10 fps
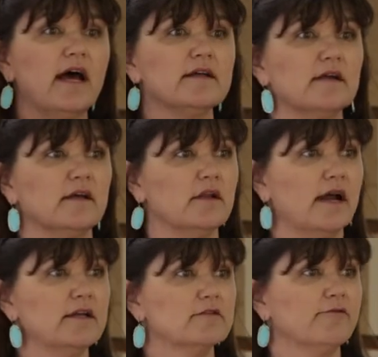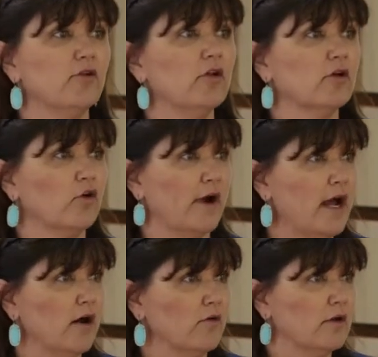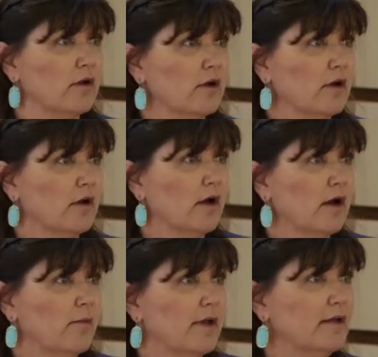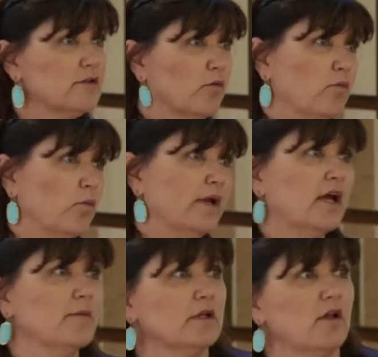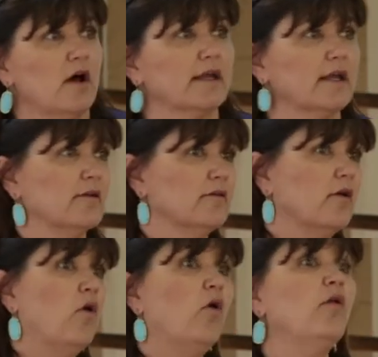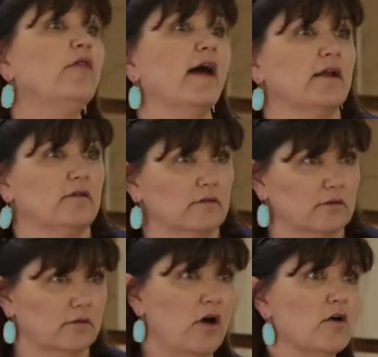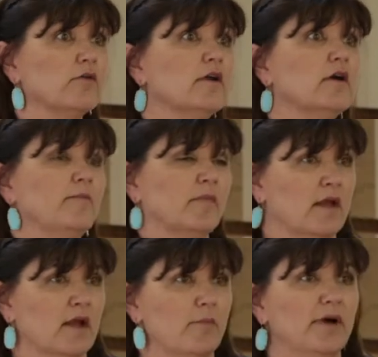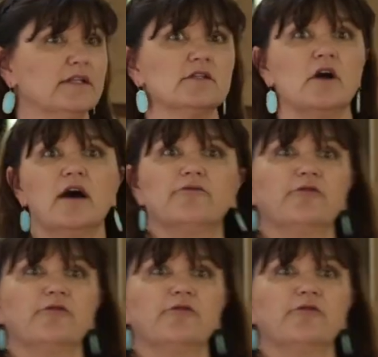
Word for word: has a nice full crown, and so when wind comes along, it can hold that load, but it's not